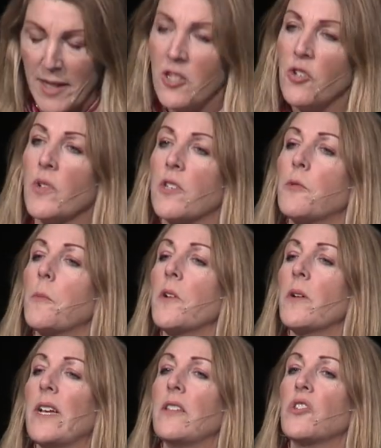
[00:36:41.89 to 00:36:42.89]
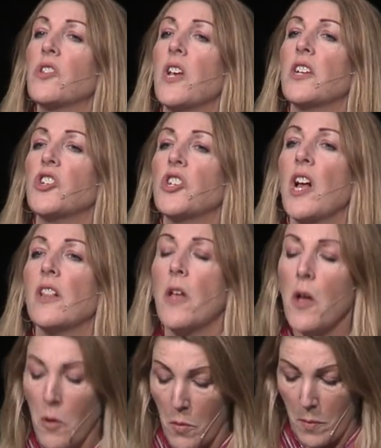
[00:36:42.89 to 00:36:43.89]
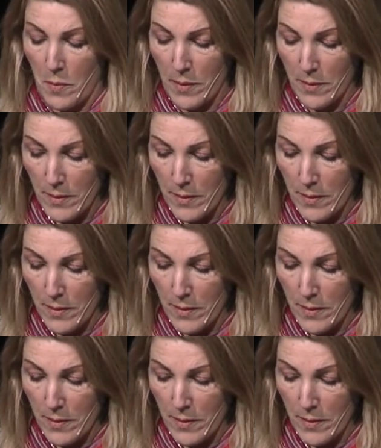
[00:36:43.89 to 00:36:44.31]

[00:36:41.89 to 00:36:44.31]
To experience shalom,